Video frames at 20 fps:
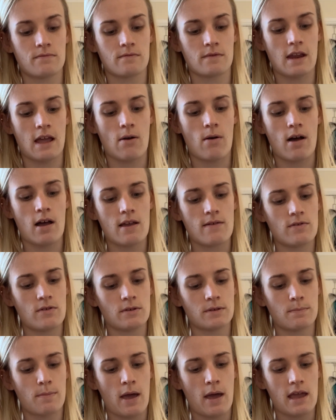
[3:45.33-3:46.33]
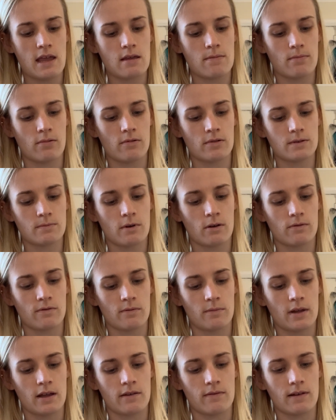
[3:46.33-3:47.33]
Now I've used paper as well
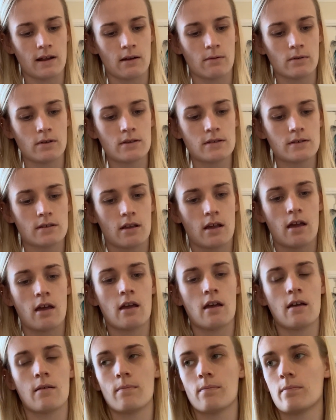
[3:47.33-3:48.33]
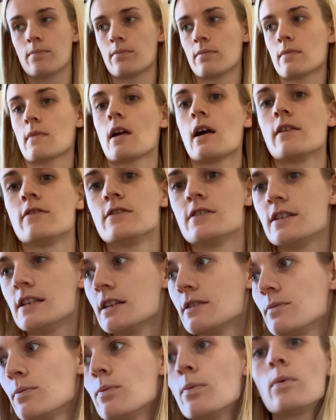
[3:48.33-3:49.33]
for my flowers. I
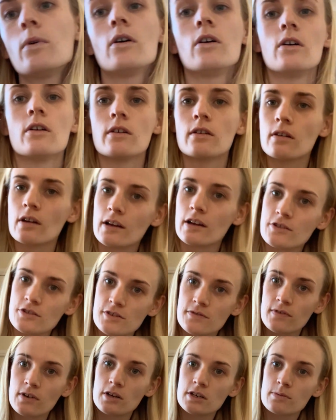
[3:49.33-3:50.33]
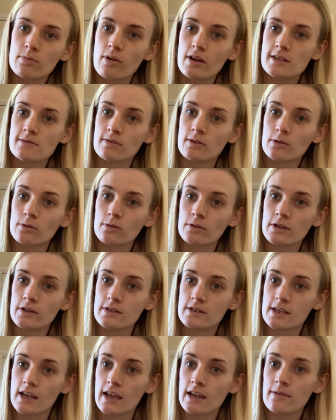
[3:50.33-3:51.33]
did one, I just forgot to press record the
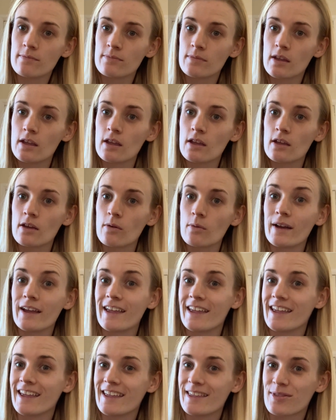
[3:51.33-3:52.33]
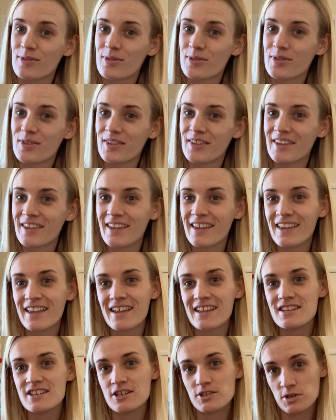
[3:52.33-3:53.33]
other day, with
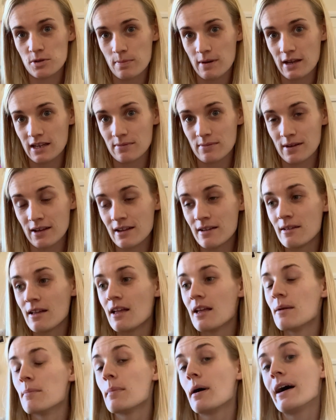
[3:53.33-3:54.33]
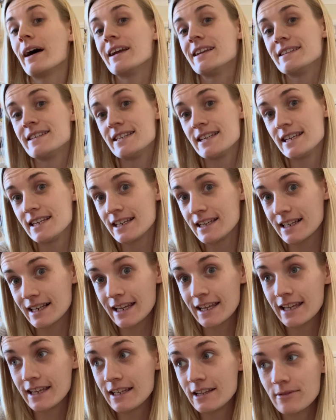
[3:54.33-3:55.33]
tissue paper, but
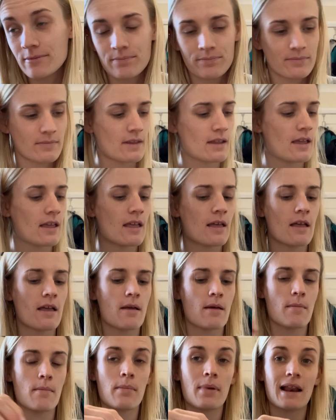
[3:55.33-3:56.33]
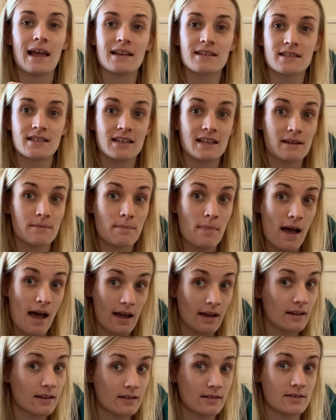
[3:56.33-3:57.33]
ideally plastic
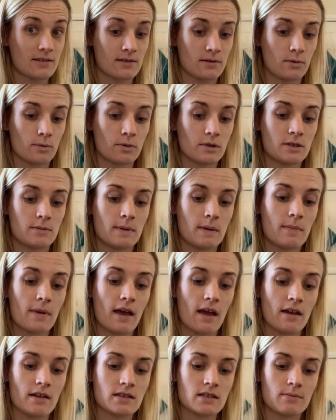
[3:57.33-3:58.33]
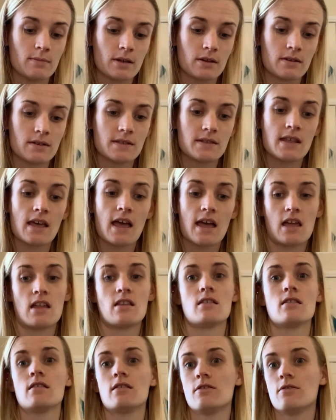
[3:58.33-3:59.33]
bags would be best because
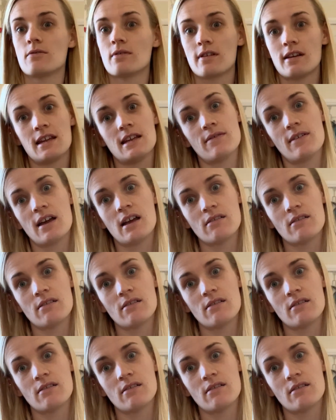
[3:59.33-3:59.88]
then you can leave it